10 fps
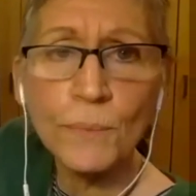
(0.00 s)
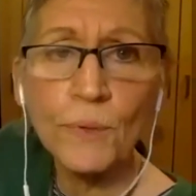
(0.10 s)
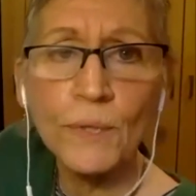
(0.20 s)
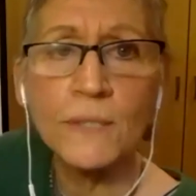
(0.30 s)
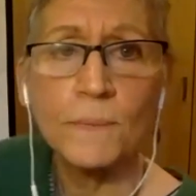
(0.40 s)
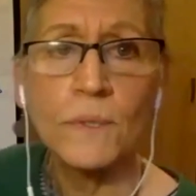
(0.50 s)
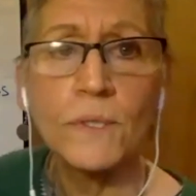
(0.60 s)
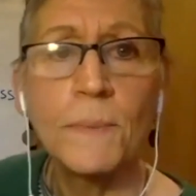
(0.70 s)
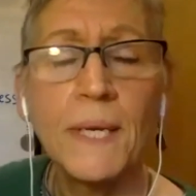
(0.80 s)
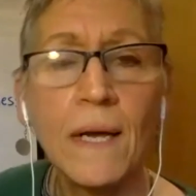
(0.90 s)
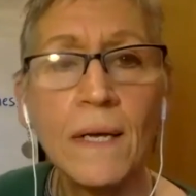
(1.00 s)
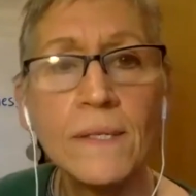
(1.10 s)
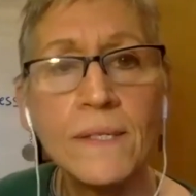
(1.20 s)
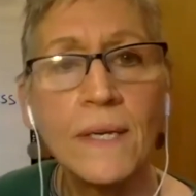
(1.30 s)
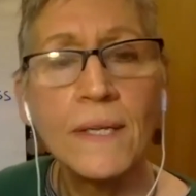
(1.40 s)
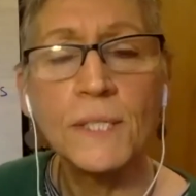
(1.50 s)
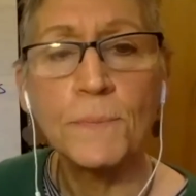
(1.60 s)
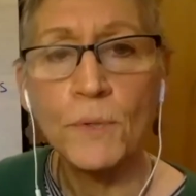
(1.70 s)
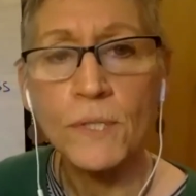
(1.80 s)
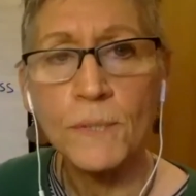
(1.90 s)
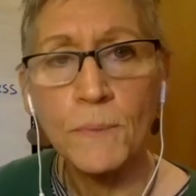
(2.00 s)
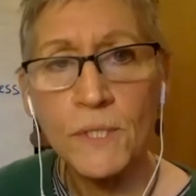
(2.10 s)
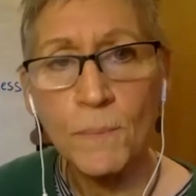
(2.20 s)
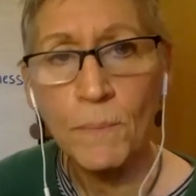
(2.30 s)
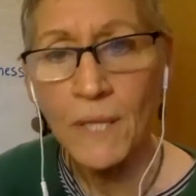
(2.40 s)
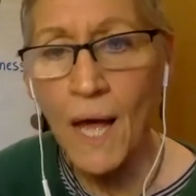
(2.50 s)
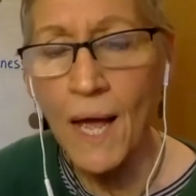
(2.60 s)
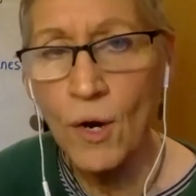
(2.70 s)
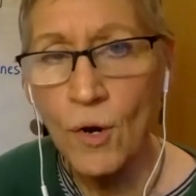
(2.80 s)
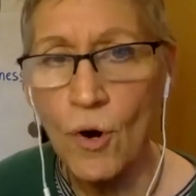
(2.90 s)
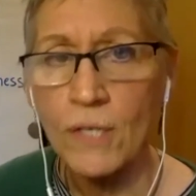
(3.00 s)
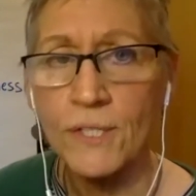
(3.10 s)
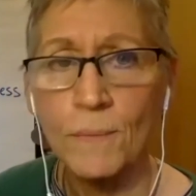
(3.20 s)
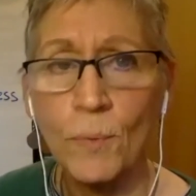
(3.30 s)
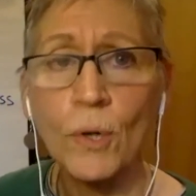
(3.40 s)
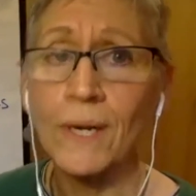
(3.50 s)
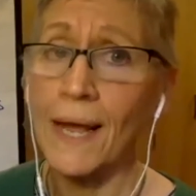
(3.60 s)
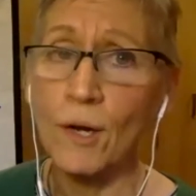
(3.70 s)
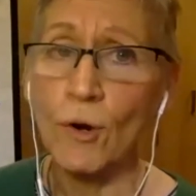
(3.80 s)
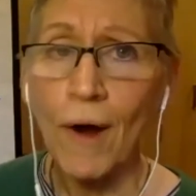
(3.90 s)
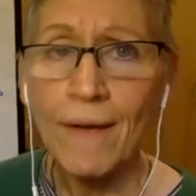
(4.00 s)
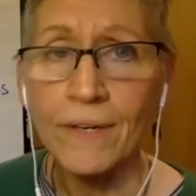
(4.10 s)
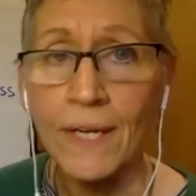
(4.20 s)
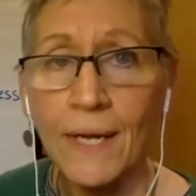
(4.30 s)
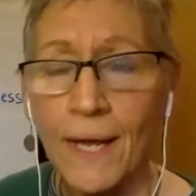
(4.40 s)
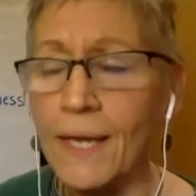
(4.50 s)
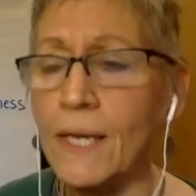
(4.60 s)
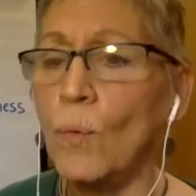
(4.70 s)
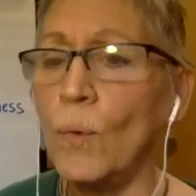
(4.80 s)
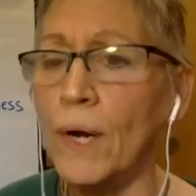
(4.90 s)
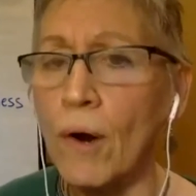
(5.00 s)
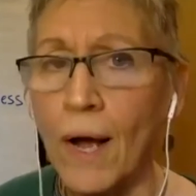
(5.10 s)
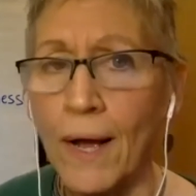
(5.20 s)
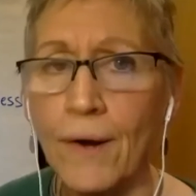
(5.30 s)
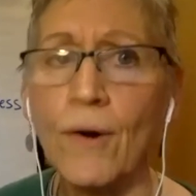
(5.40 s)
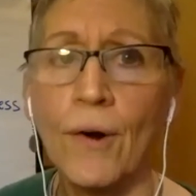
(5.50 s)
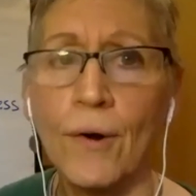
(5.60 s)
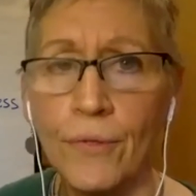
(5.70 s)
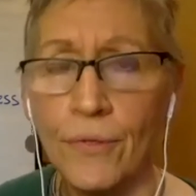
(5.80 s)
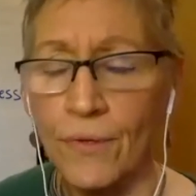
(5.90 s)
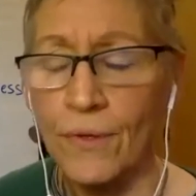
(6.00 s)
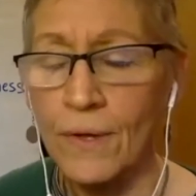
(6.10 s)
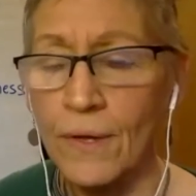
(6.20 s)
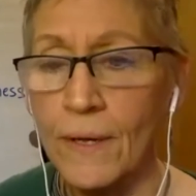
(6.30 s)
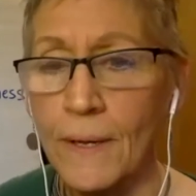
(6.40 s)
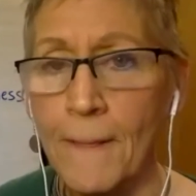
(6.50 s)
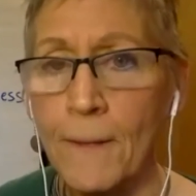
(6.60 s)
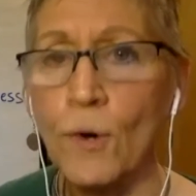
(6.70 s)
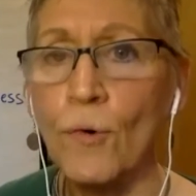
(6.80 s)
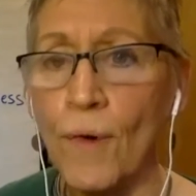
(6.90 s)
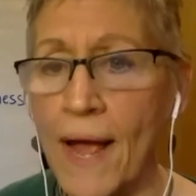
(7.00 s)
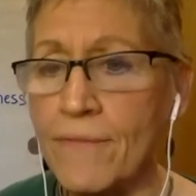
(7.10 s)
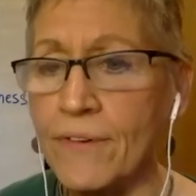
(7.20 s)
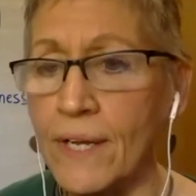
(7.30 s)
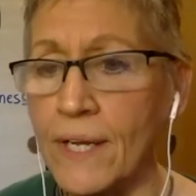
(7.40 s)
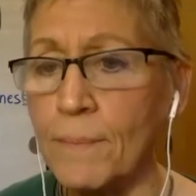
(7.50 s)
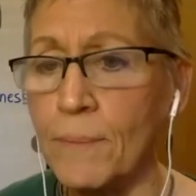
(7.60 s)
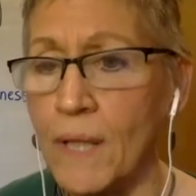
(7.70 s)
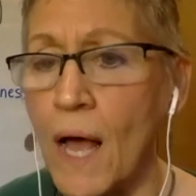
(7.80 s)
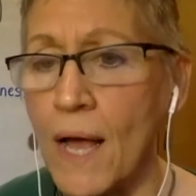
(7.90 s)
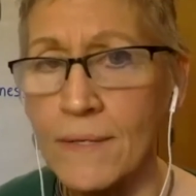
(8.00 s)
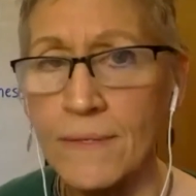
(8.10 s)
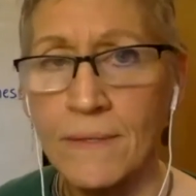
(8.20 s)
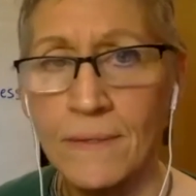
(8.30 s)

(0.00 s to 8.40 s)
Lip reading: principles because these principles apply across the board, like gravity. Anywhere on Earth, gravity applies.